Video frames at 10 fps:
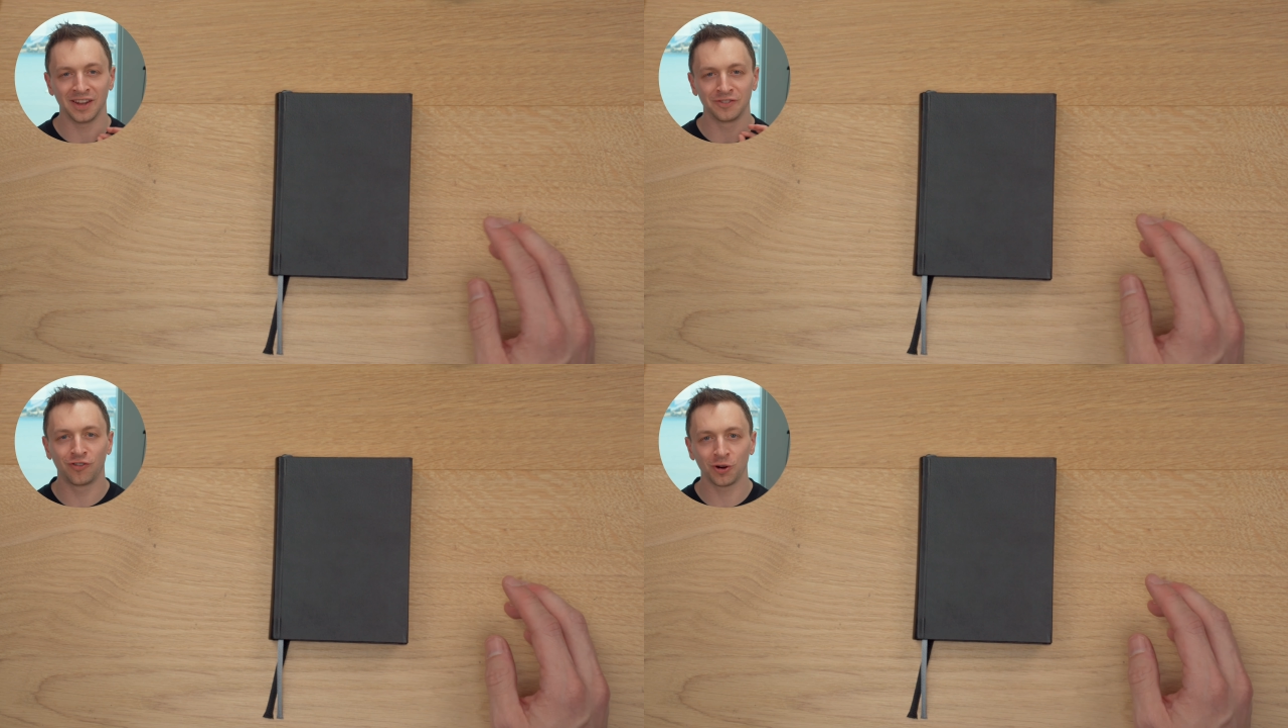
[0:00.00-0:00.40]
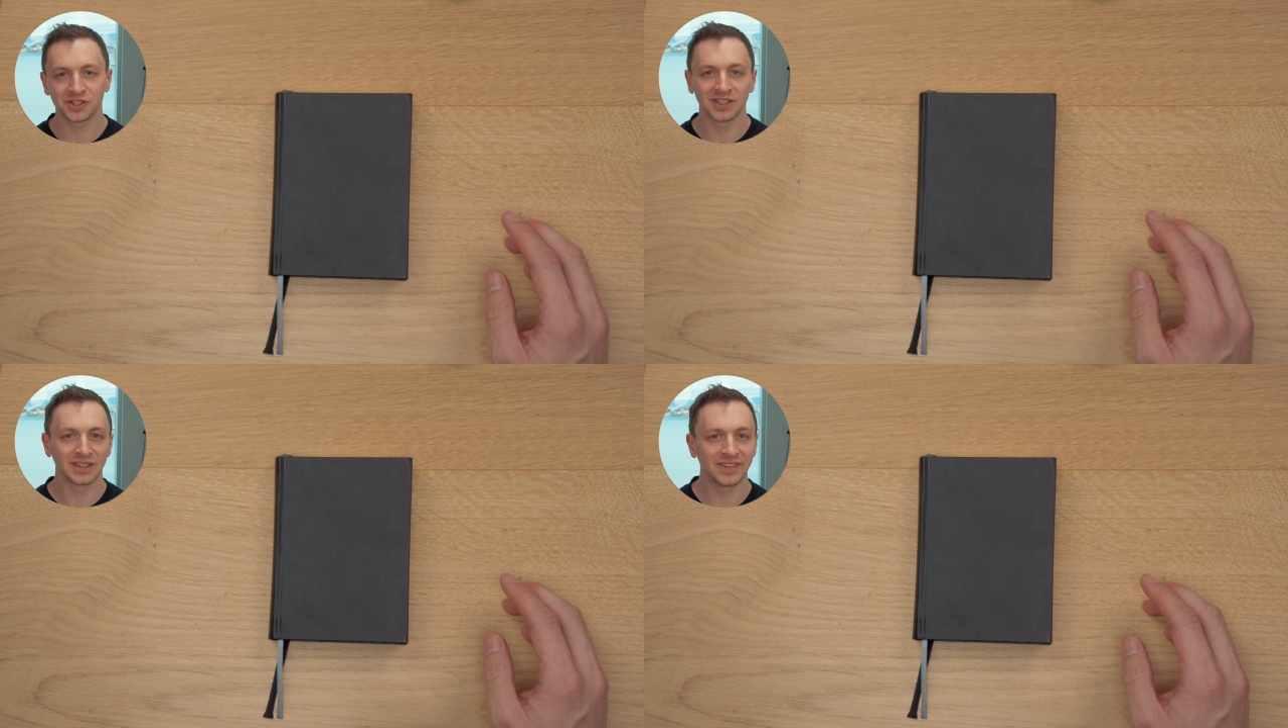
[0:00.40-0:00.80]

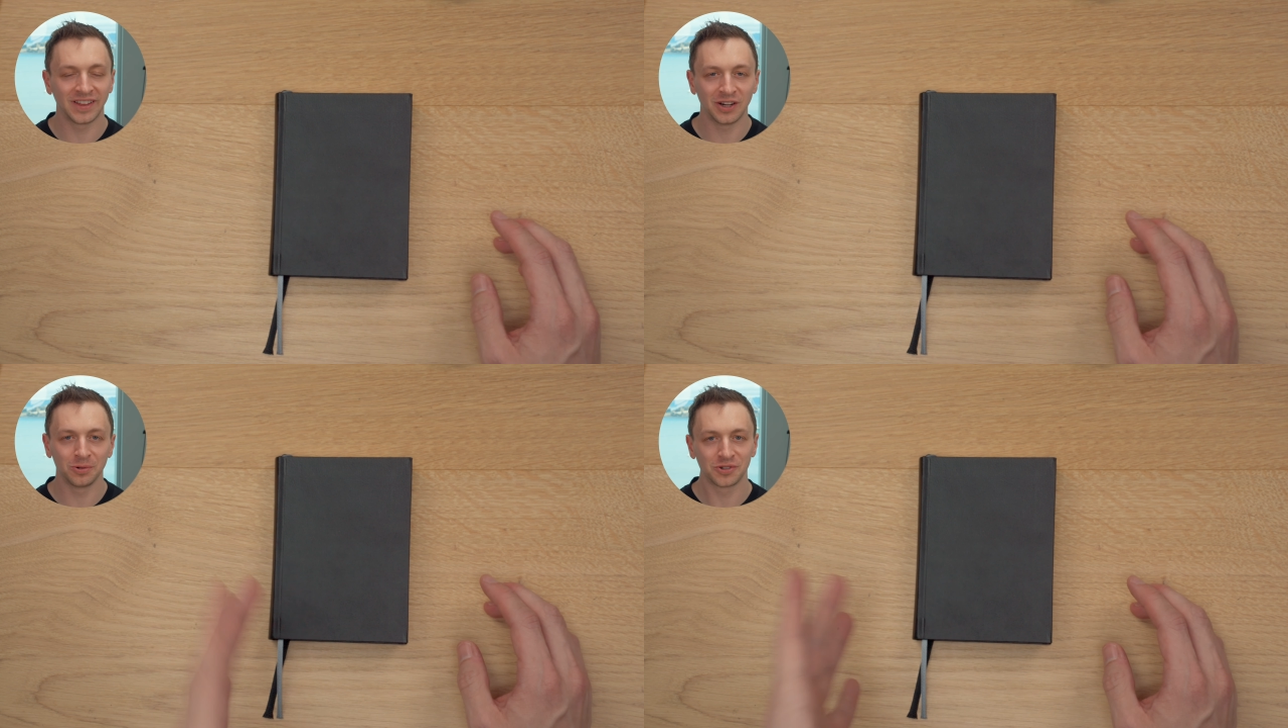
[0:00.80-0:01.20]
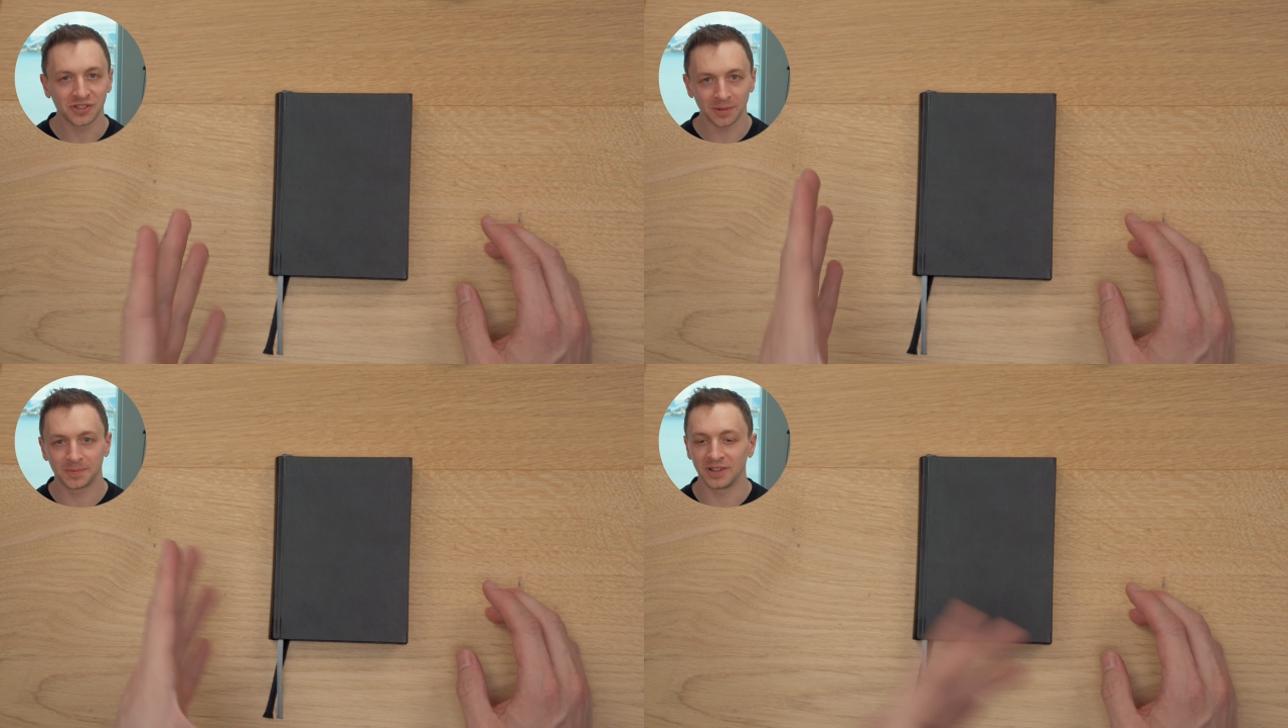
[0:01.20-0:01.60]
Unfortunately, they don't
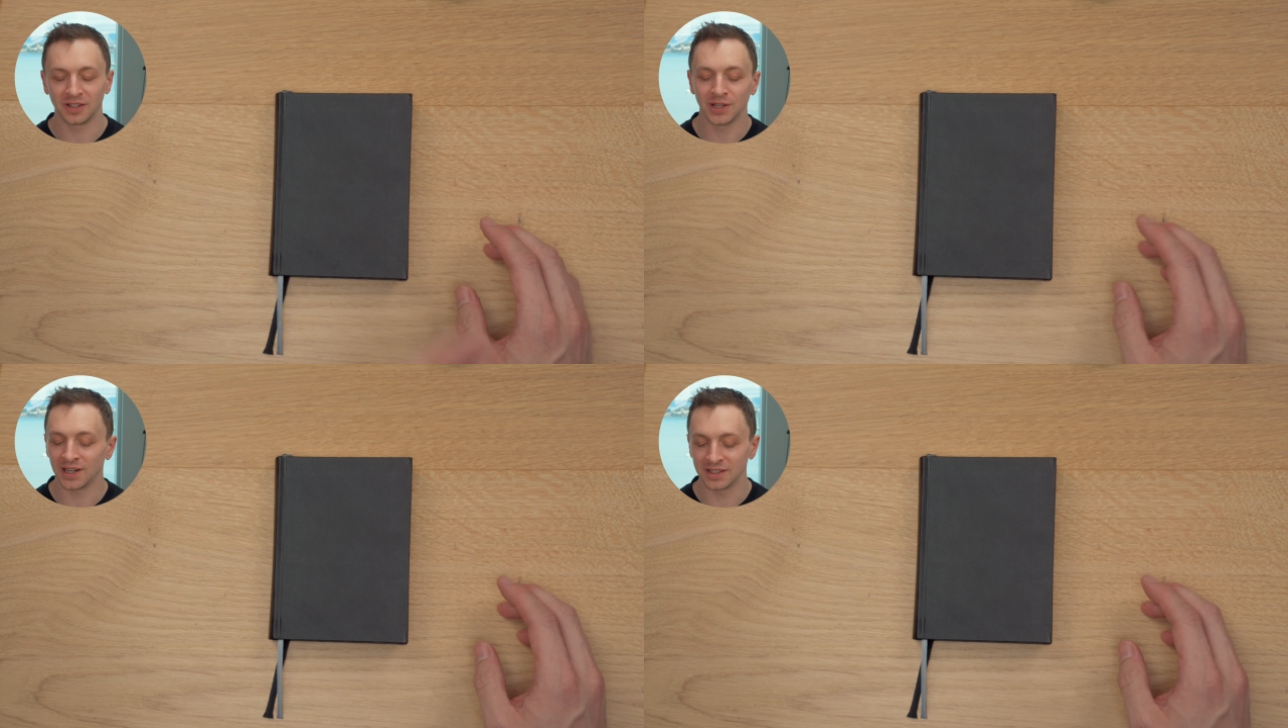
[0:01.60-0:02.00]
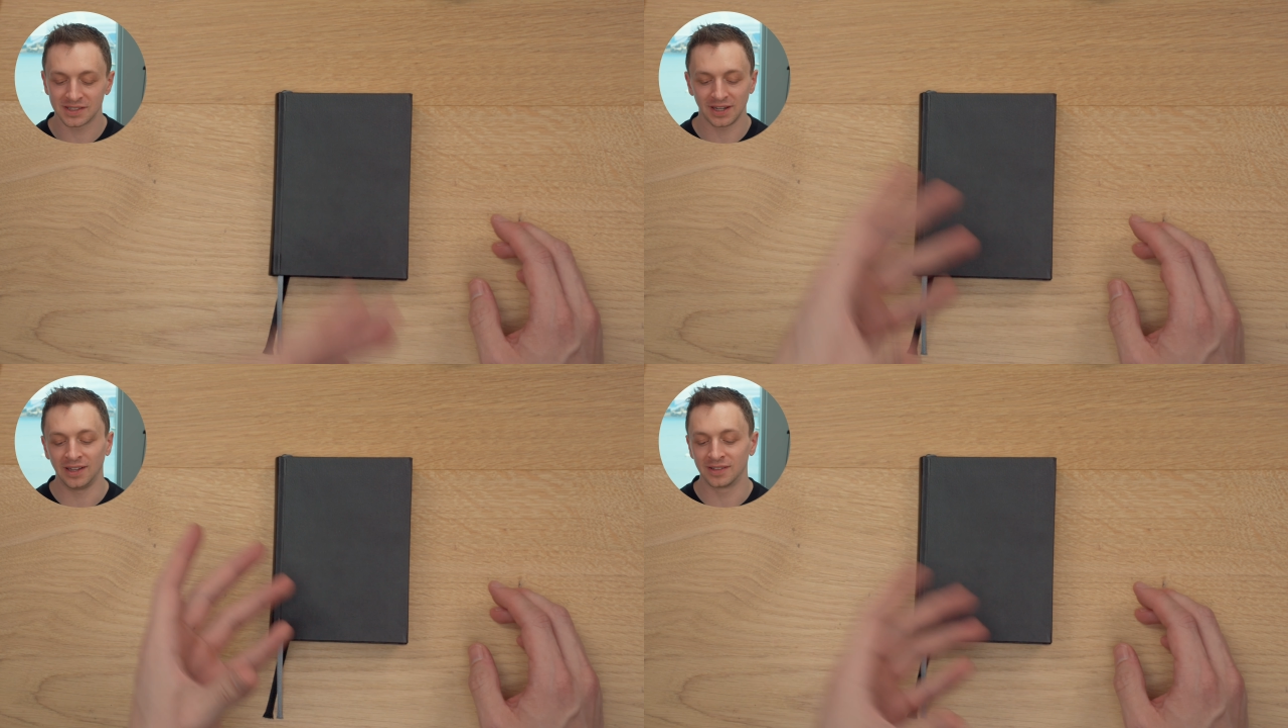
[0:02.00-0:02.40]
ship to the United
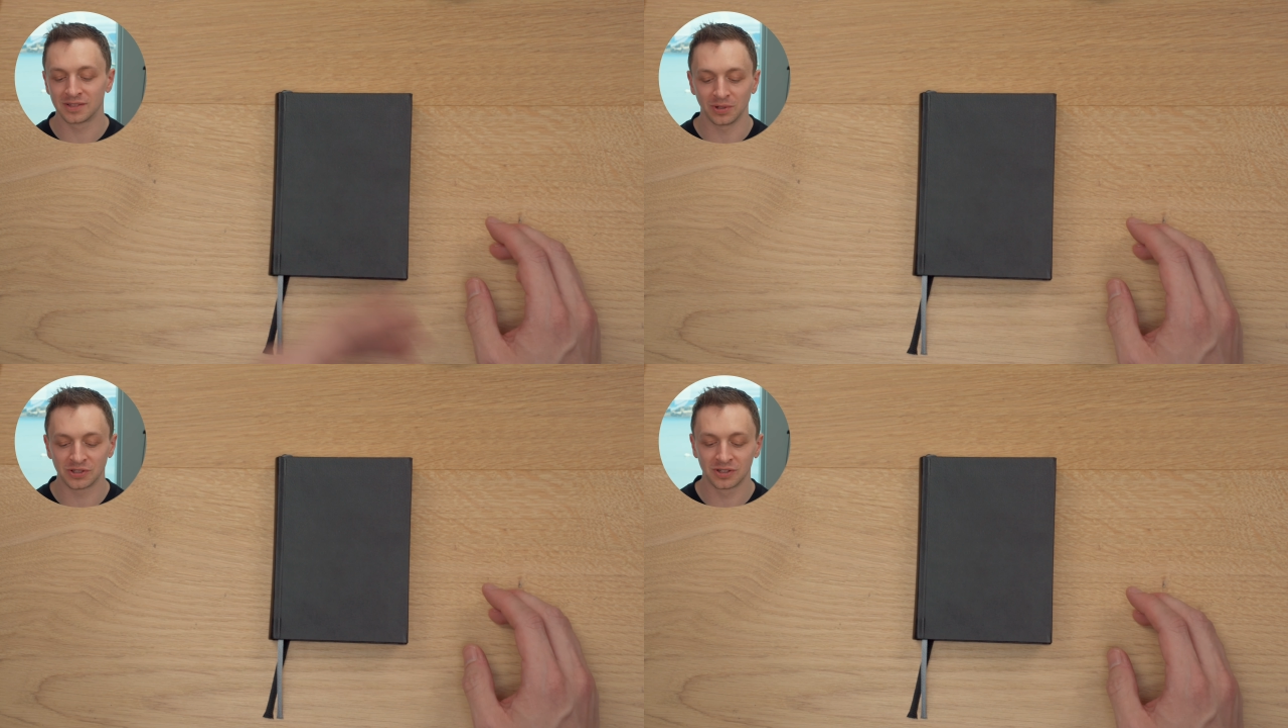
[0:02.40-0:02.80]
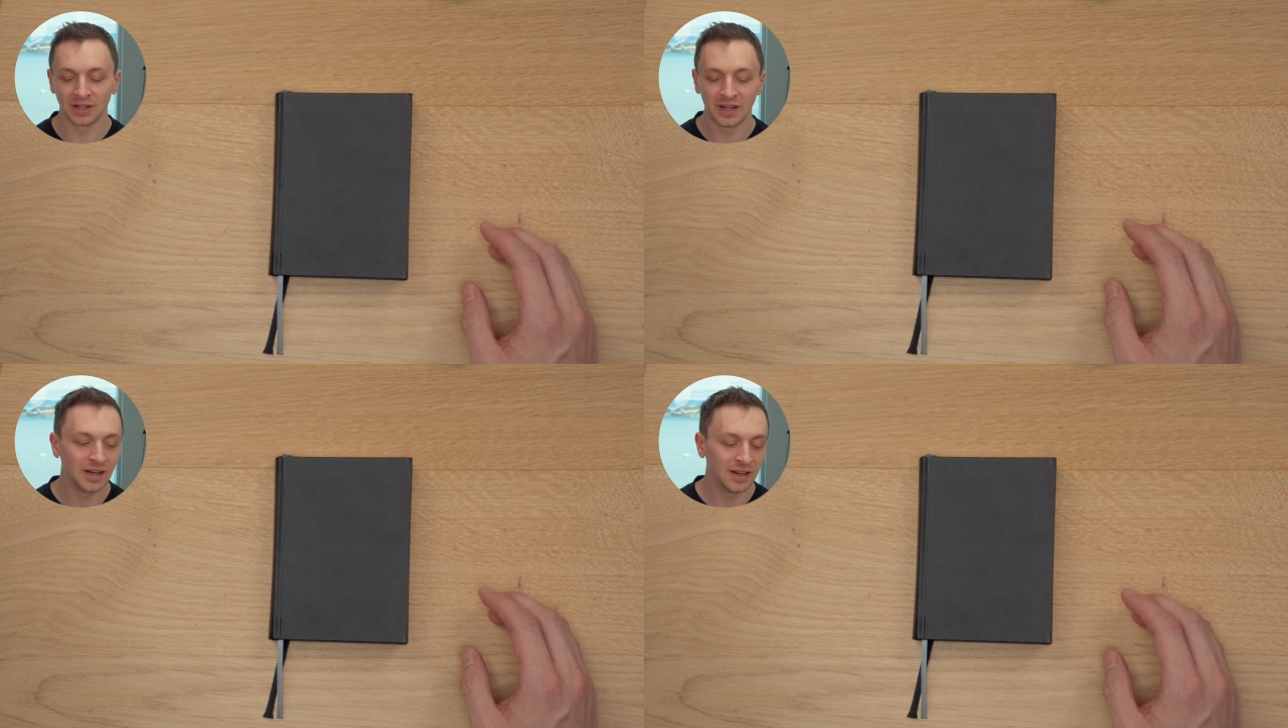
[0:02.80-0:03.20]
States, which
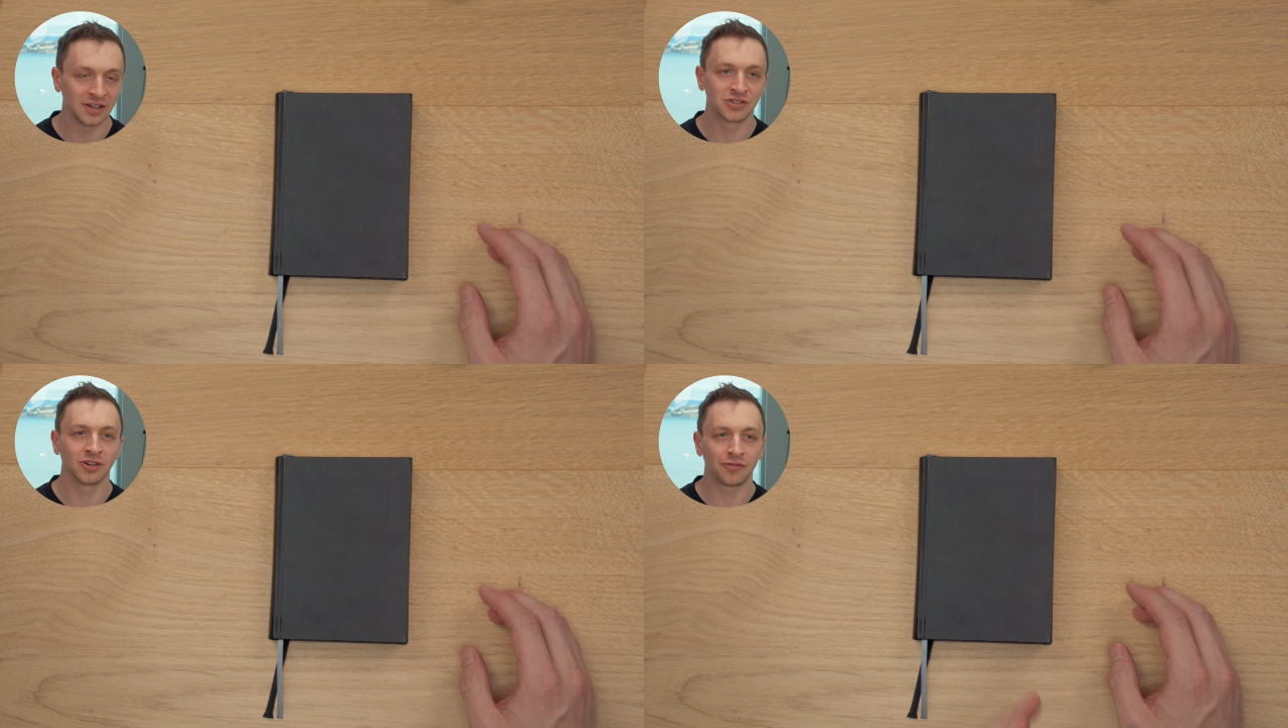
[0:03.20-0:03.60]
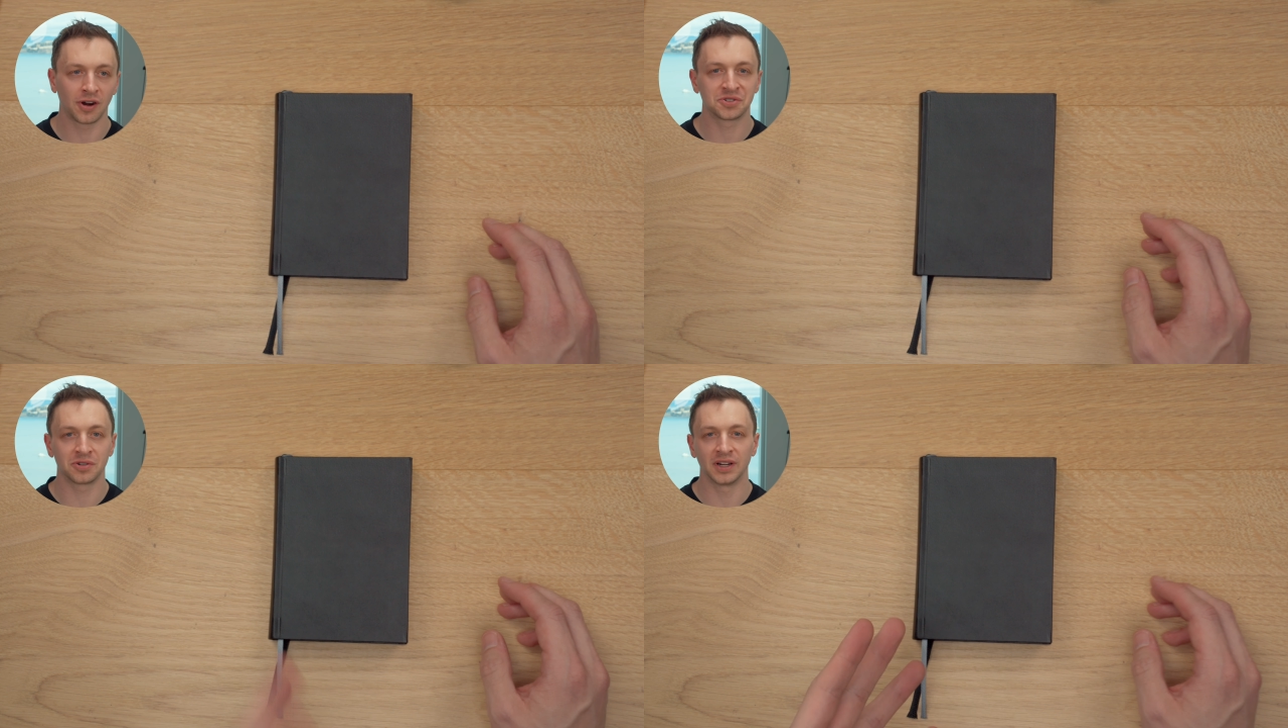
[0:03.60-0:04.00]
is so
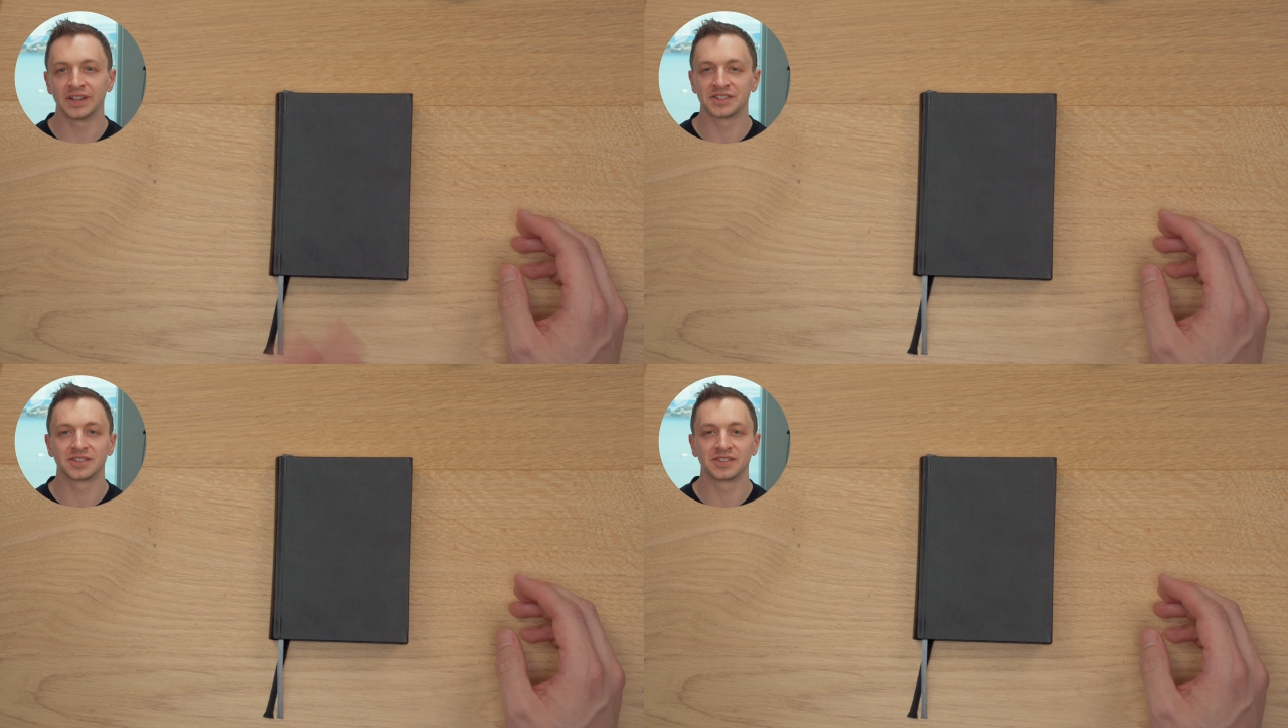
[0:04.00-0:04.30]
frustrating.